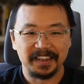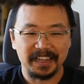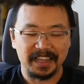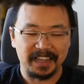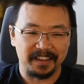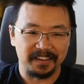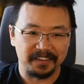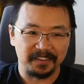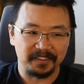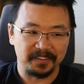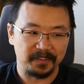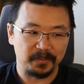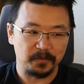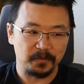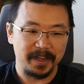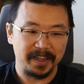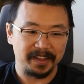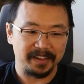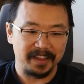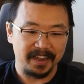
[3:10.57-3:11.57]
And this is
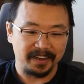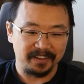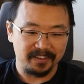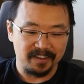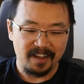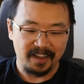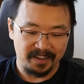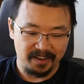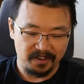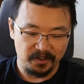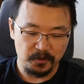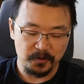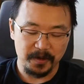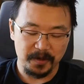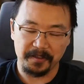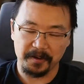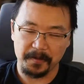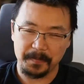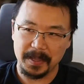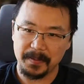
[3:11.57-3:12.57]
why like talking to
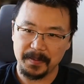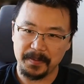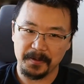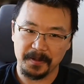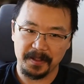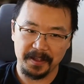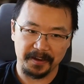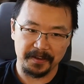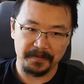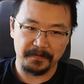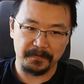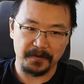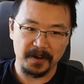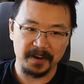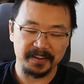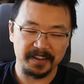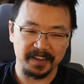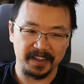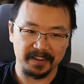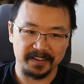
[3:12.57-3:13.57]
other people and
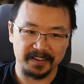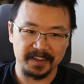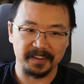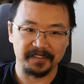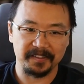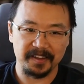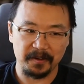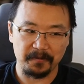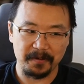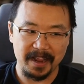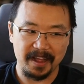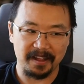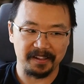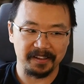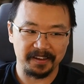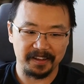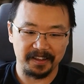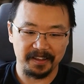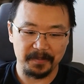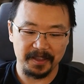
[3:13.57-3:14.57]
confronting and testing
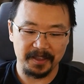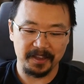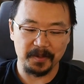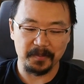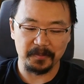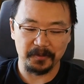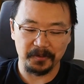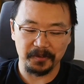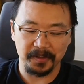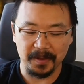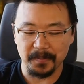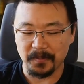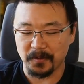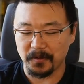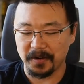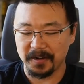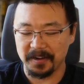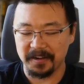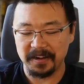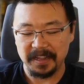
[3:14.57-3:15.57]
reality becomes really
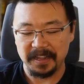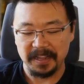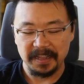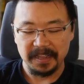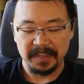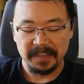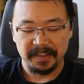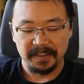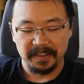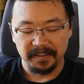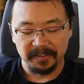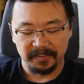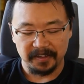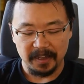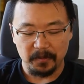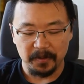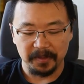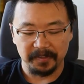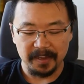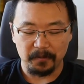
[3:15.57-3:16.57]
important.
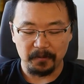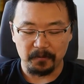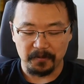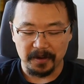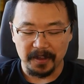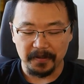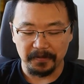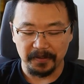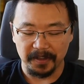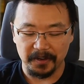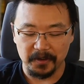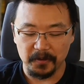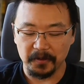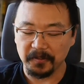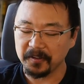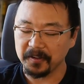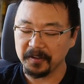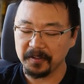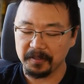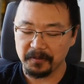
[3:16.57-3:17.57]
So I would say roughly
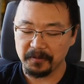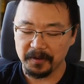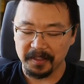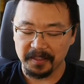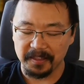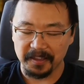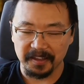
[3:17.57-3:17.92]
those are the 3